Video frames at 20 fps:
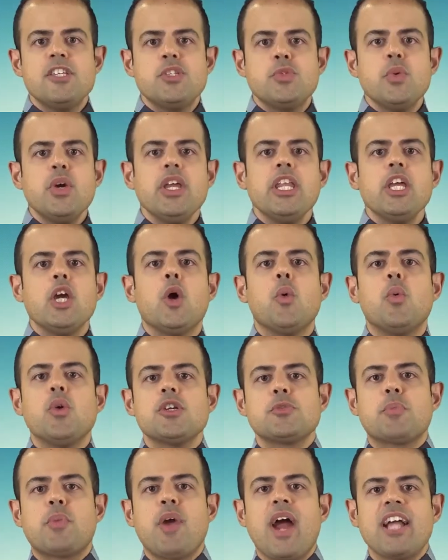this video
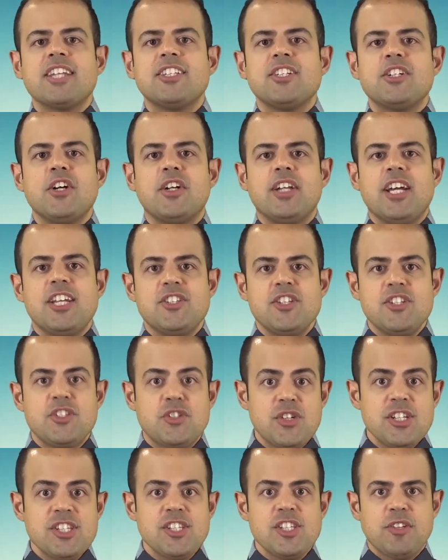was practical and
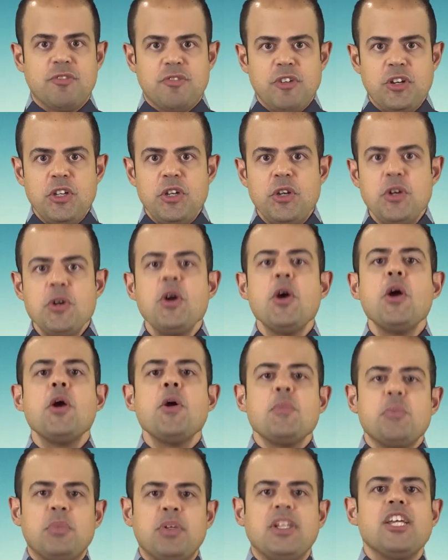interesting for you,
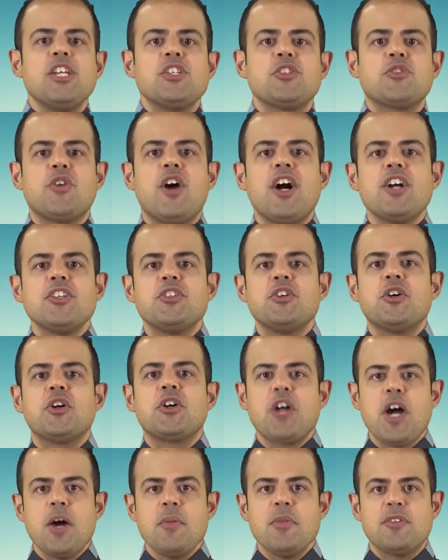please write your
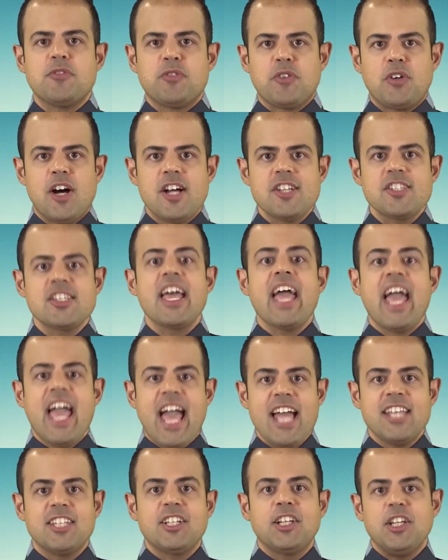comment for us
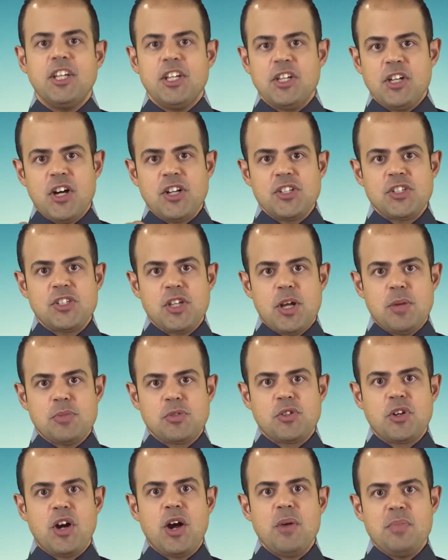and click on
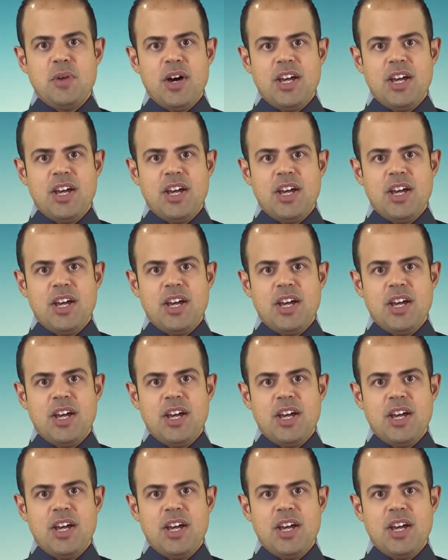subscribe